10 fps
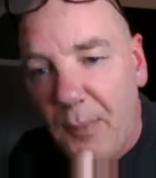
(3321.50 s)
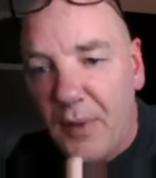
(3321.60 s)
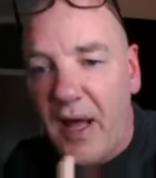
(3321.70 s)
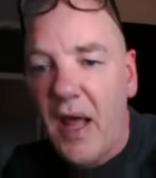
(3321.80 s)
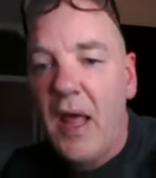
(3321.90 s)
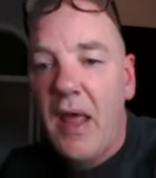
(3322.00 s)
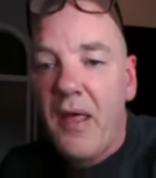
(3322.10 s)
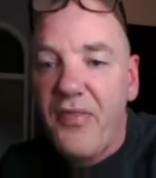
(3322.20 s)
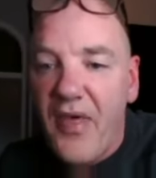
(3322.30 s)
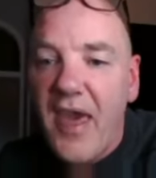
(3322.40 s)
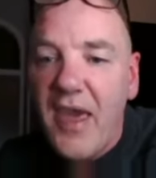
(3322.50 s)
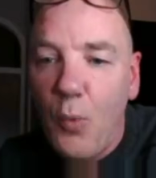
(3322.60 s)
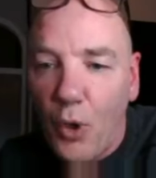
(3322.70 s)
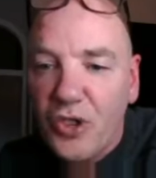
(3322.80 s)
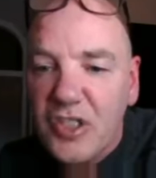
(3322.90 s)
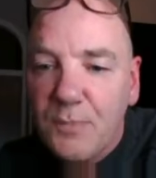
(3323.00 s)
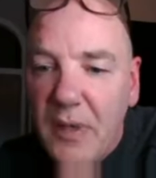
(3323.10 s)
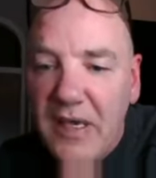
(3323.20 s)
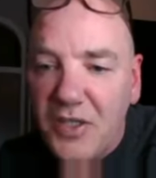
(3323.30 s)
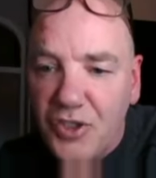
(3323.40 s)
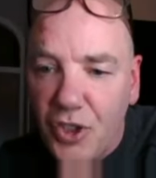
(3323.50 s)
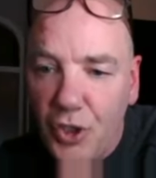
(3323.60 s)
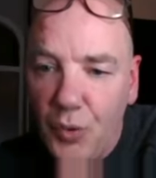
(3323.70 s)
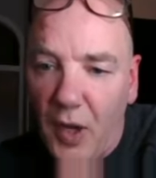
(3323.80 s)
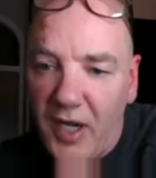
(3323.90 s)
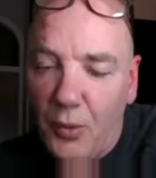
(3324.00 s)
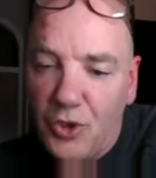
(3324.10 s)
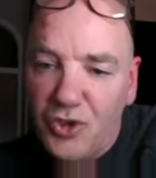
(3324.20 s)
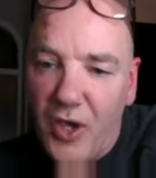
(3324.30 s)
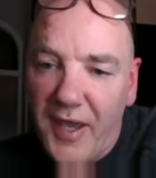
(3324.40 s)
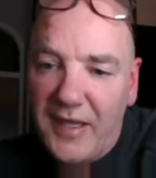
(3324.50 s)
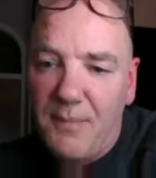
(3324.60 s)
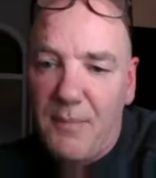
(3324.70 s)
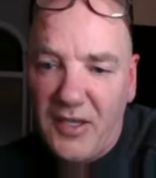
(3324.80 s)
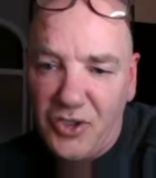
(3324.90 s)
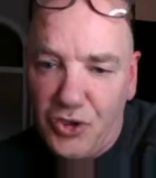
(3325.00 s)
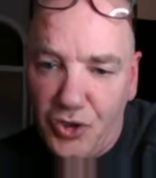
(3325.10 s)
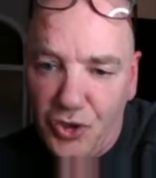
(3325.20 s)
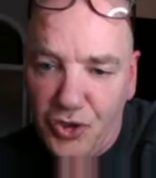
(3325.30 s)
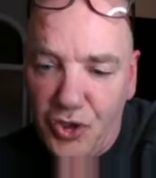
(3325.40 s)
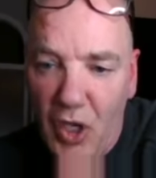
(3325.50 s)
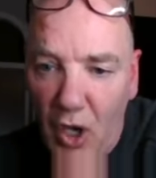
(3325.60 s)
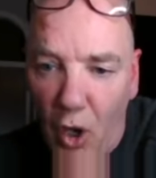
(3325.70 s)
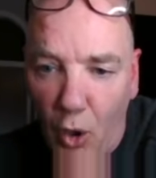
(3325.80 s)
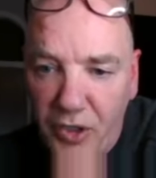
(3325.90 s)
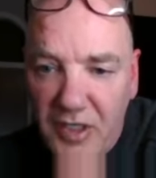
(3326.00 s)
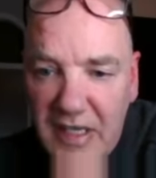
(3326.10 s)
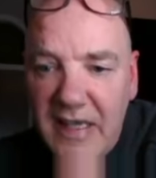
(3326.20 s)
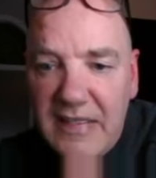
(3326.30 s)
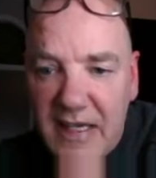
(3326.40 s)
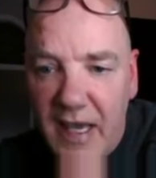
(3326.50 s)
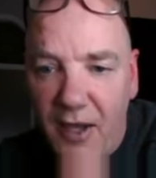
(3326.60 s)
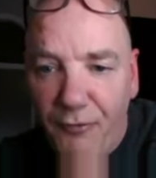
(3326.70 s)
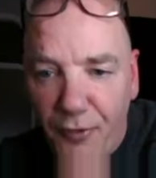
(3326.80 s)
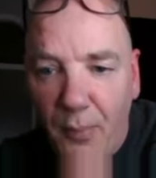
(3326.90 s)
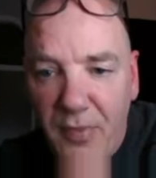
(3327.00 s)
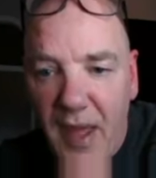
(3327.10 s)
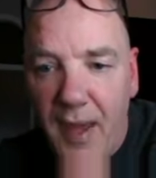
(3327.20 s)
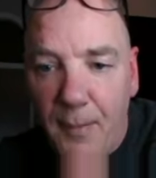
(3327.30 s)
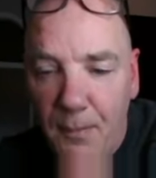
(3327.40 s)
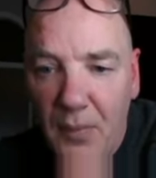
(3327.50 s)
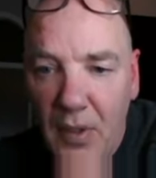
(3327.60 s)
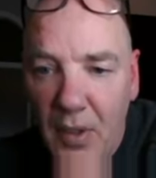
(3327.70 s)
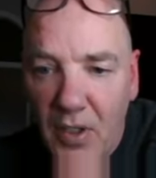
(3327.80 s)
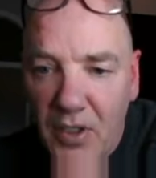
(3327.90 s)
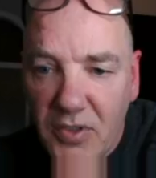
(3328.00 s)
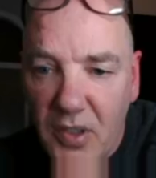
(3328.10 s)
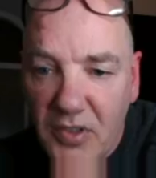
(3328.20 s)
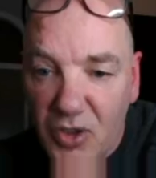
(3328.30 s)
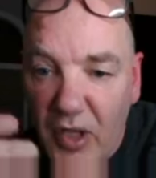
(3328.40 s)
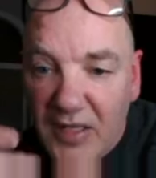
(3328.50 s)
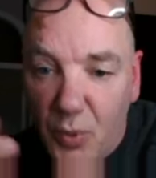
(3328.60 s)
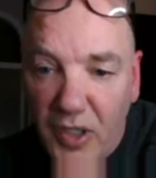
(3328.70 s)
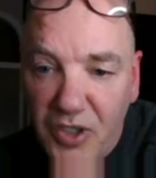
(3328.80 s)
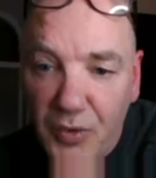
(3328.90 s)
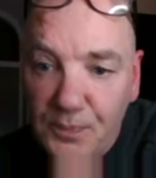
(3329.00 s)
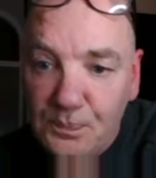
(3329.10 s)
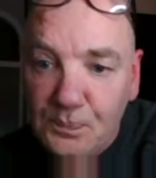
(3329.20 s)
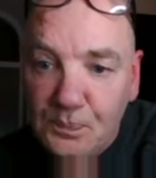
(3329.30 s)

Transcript: people that they want to speak to, and I will try and get the messages or the detail from them. So that's what I do.